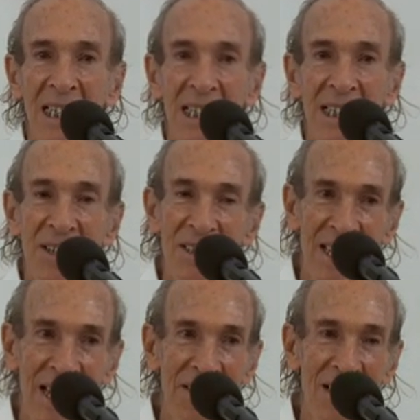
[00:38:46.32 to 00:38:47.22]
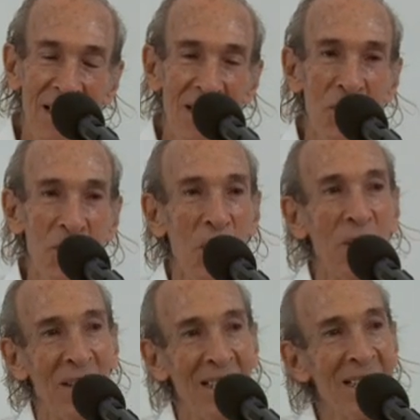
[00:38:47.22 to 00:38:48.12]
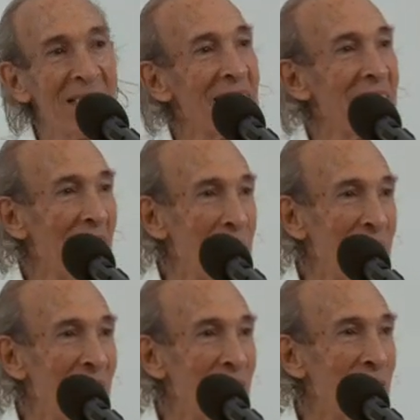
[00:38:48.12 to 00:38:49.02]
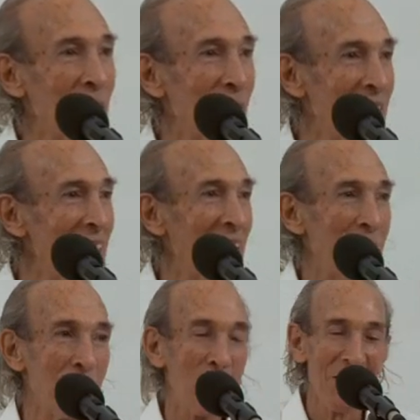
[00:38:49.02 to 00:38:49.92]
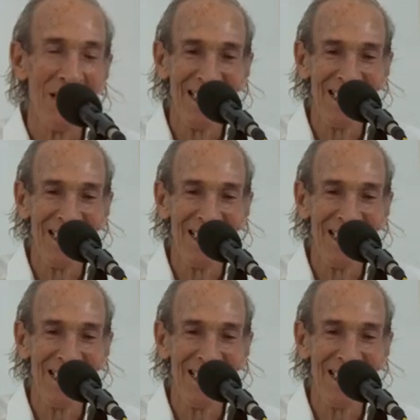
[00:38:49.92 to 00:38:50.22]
There is another little story, since I'm in the storytelling mood,